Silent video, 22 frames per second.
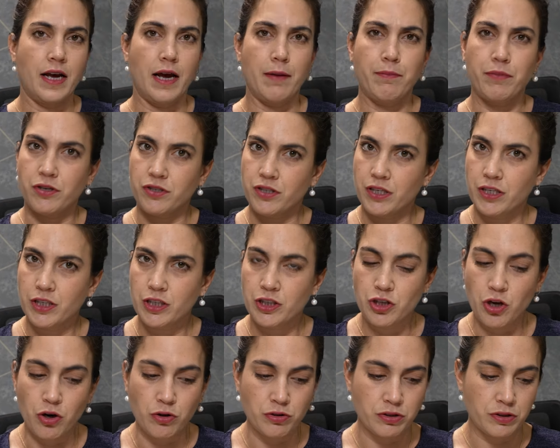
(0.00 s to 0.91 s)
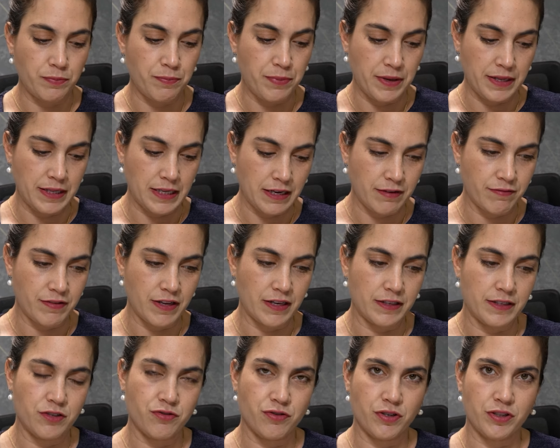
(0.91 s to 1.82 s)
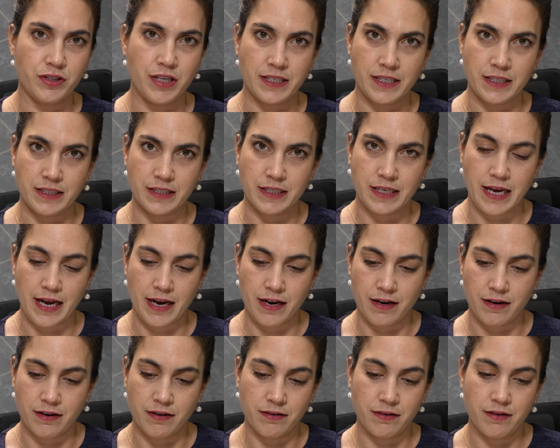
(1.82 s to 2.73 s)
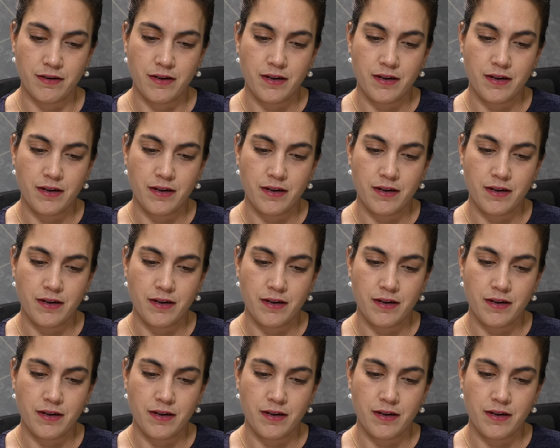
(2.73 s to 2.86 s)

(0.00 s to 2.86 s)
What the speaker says: I personally don't believe that Israel doesn't care